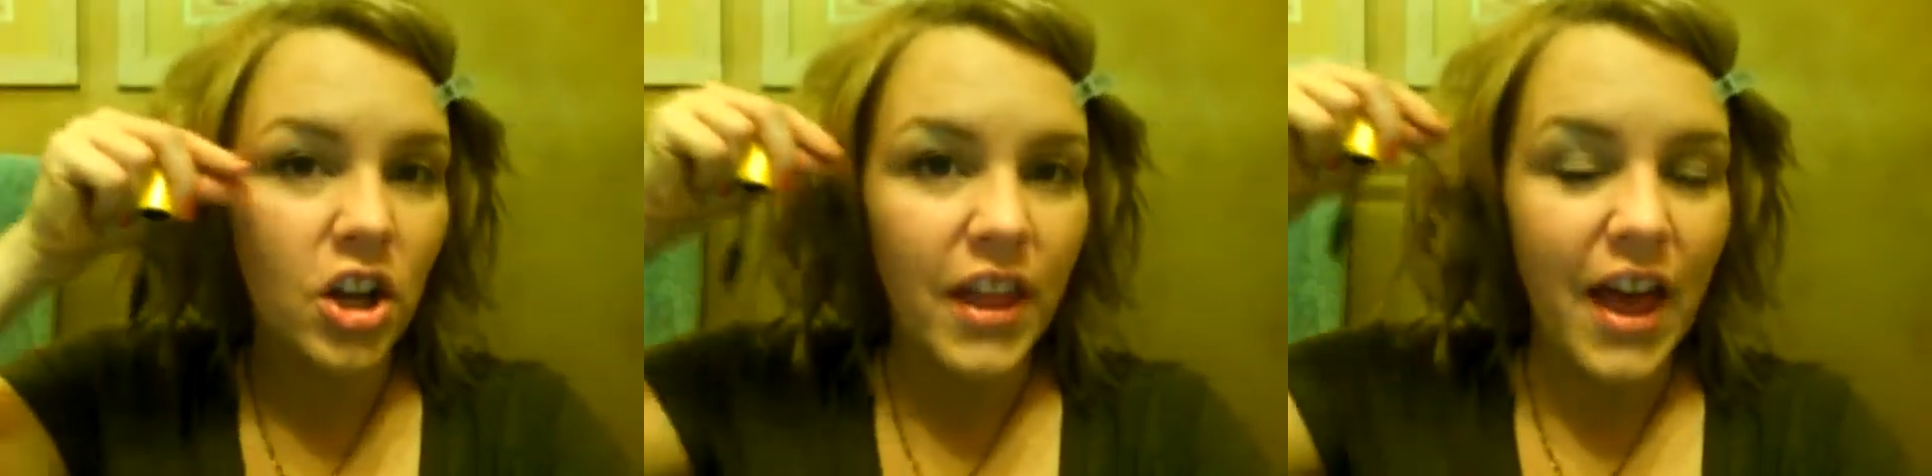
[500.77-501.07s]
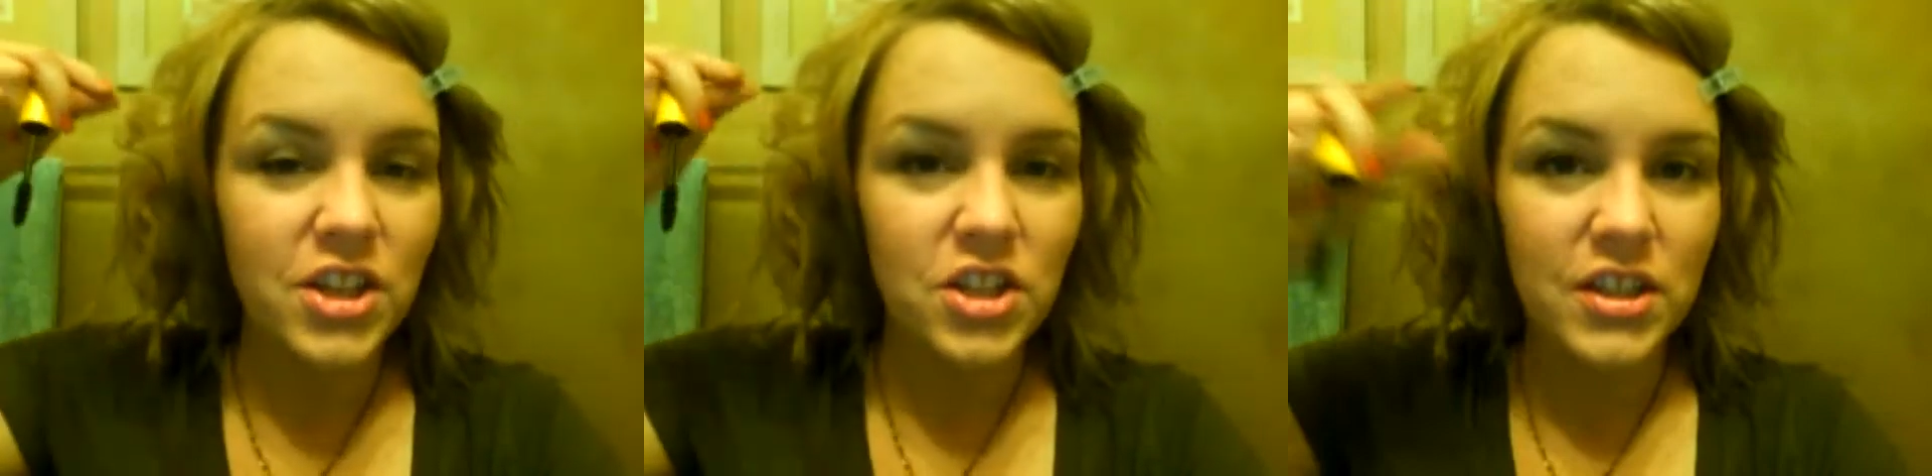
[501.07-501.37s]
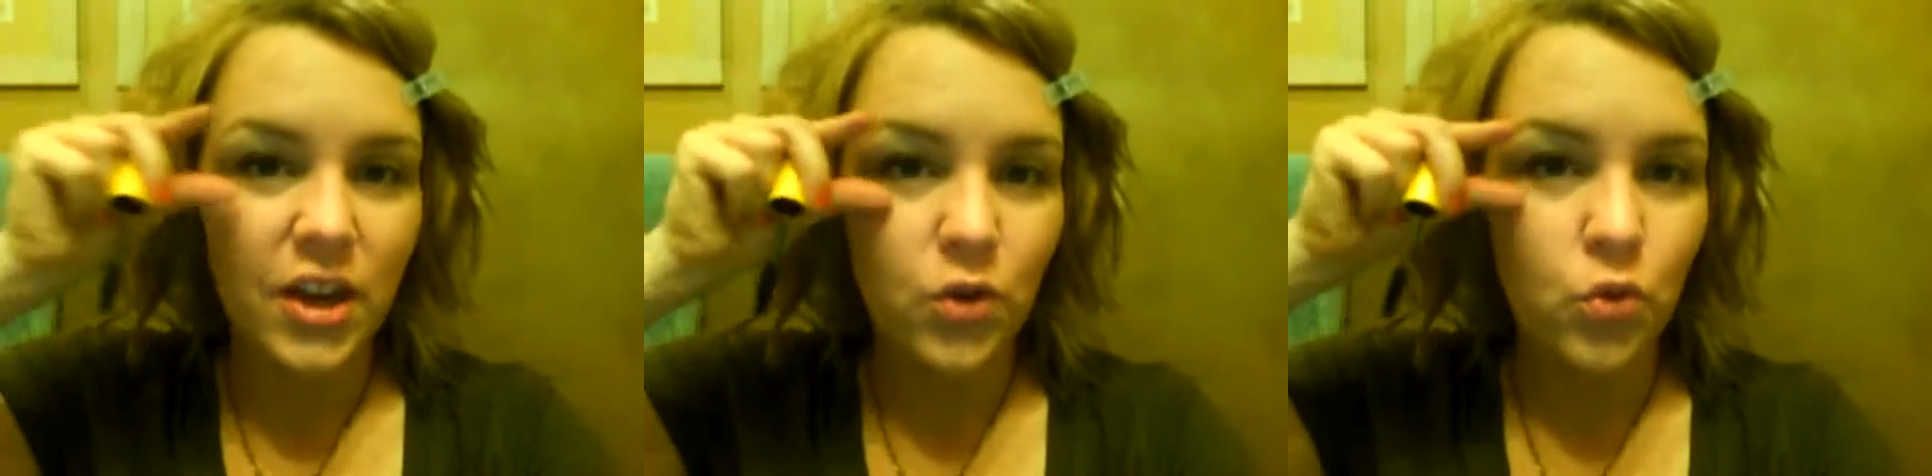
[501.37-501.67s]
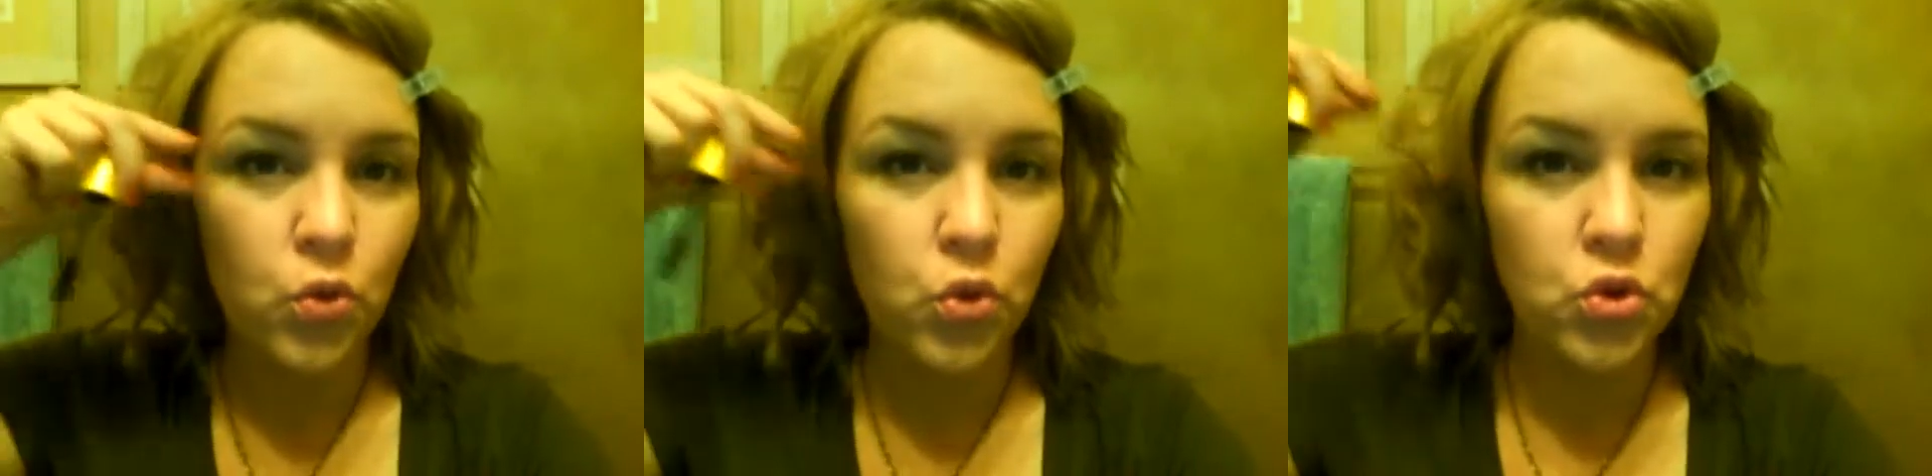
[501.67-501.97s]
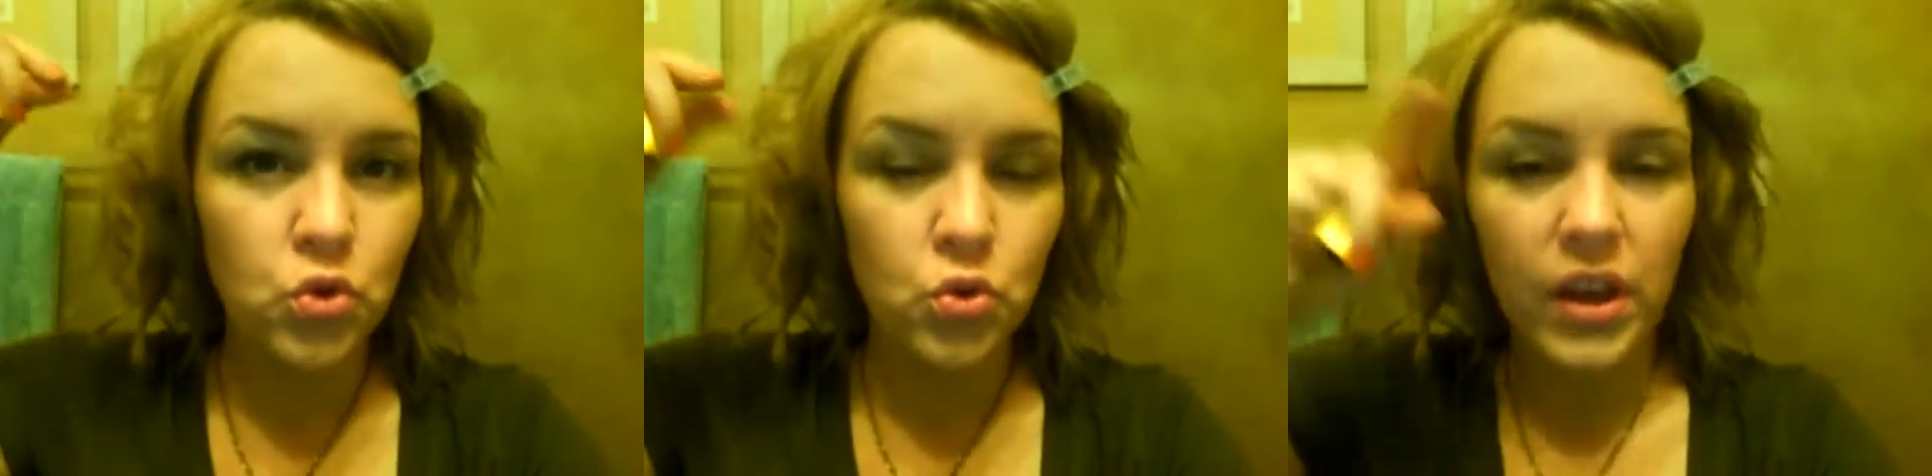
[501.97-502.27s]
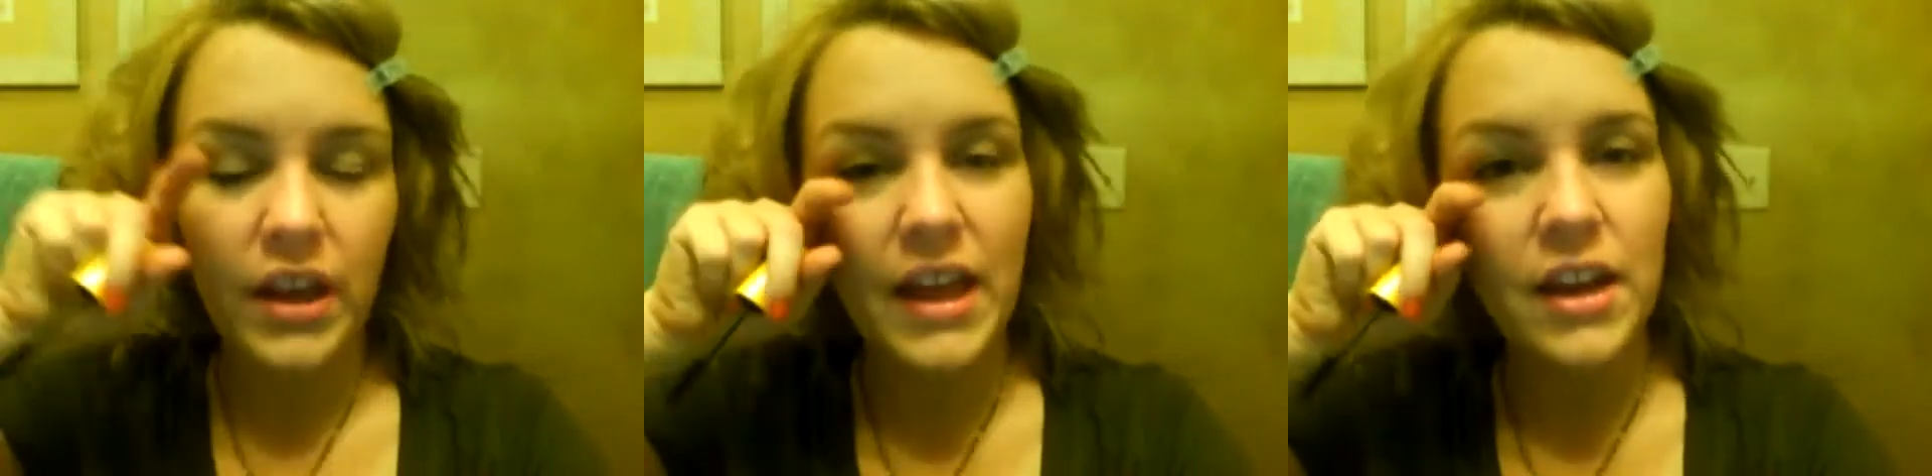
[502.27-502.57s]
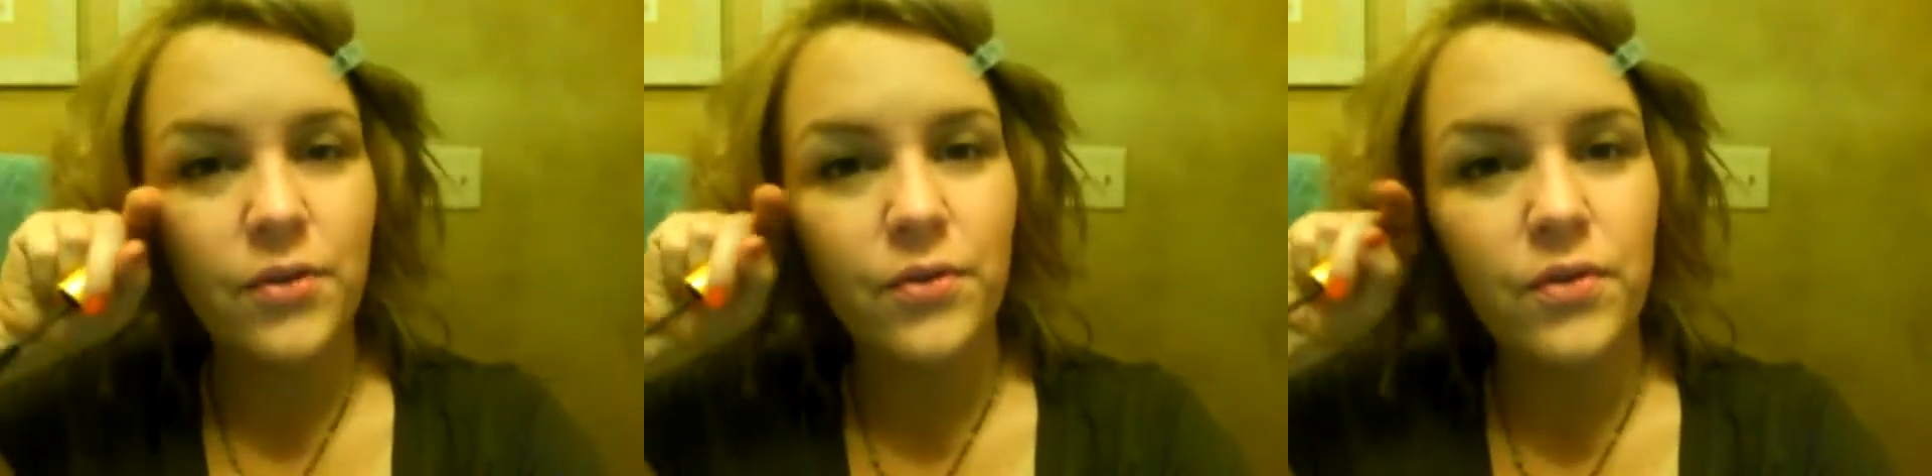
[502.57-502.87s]
her lash is like
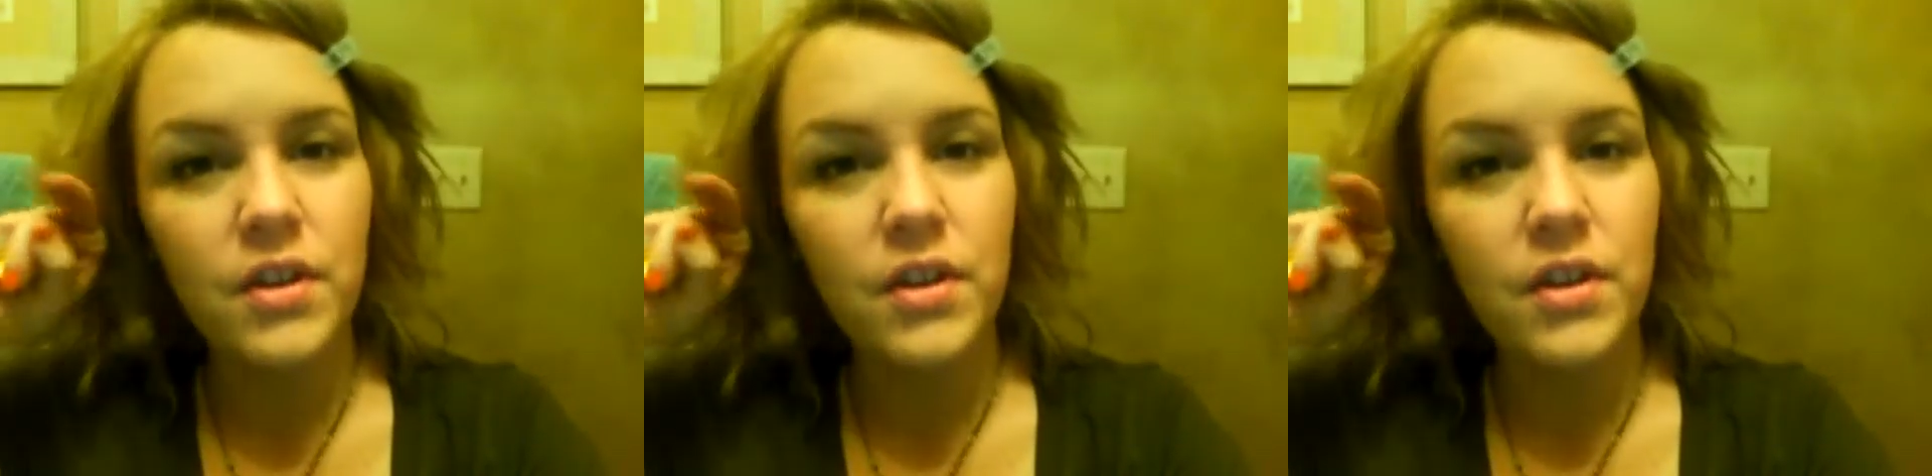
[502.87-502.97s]
kind of,